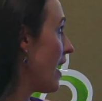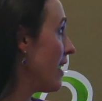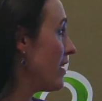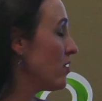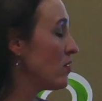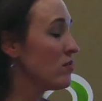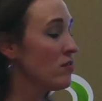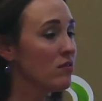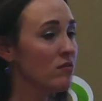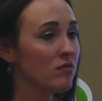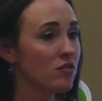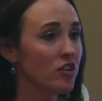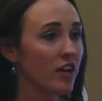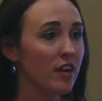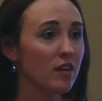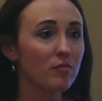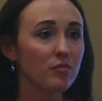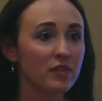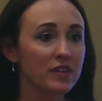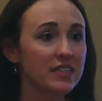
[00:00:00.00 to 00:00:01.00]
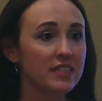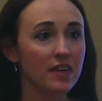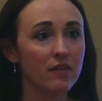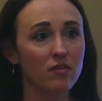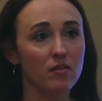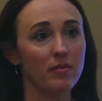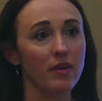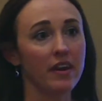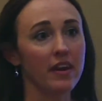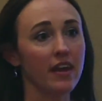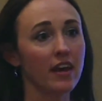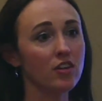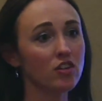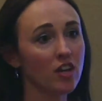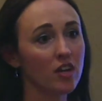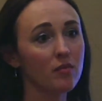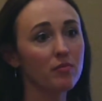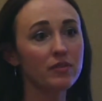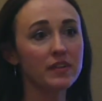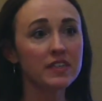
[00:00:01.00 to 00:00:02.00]
I don't try to please everybody. I
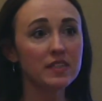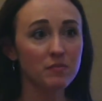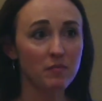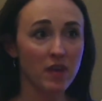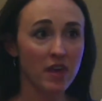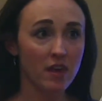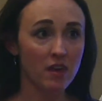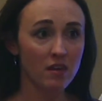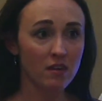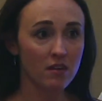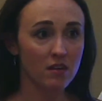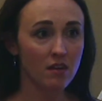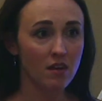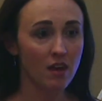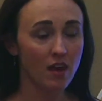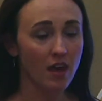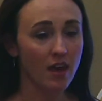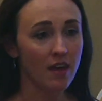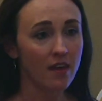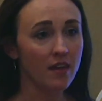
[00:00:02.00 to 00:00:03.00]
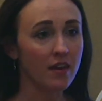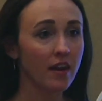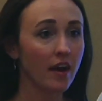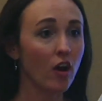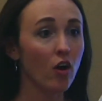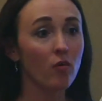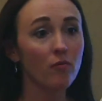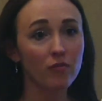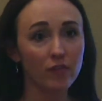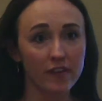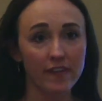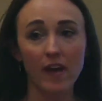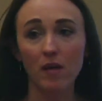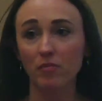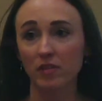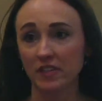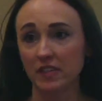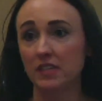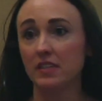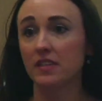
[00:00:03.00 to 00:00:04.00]
try to please me, and hopefully that
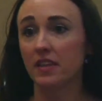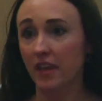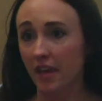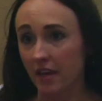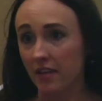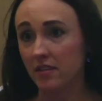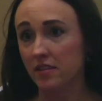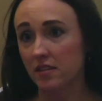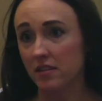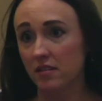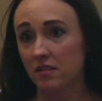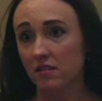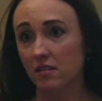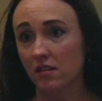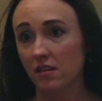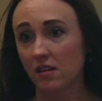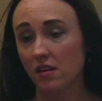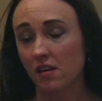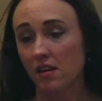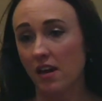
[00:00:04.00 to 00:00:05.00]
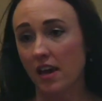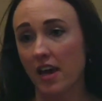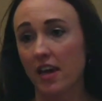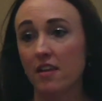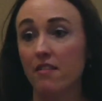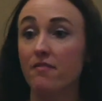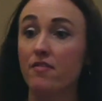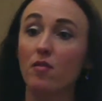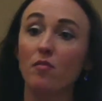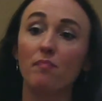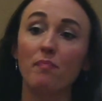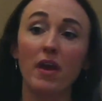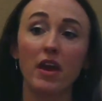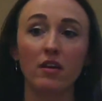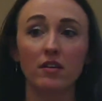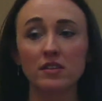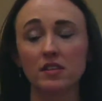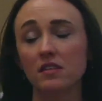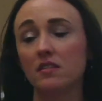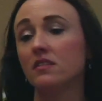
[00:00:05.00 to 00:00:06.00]
pleases the kids. And if the
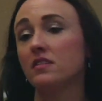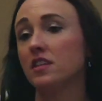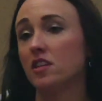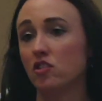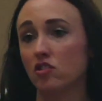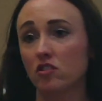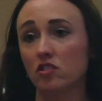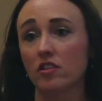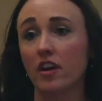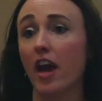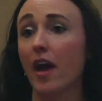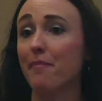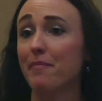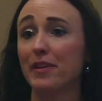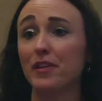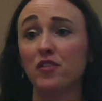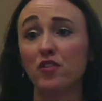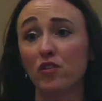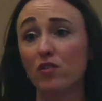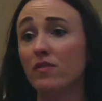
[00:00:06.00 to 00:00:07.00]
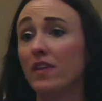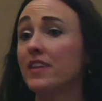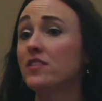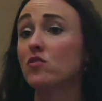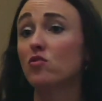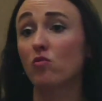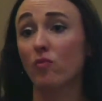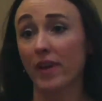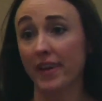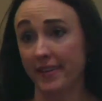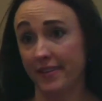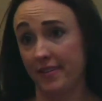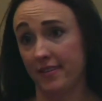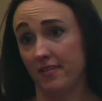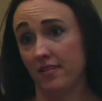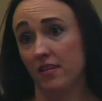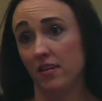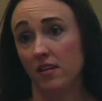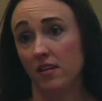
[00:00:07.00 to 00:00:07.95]
parents and the teachers are happy too, that's great.